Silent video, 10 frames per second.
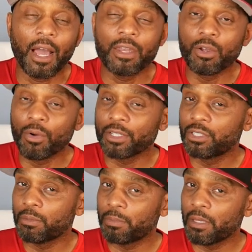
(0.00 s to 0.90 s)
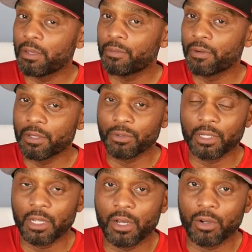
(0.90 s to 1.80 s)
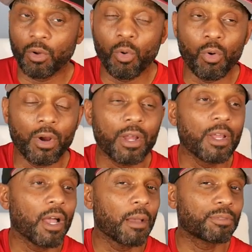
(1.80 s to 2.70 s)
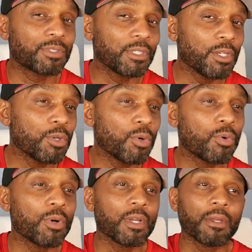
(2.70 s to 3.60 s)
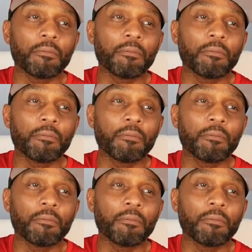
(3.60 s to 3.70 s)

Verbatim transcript: I know I should be further along, or I'm still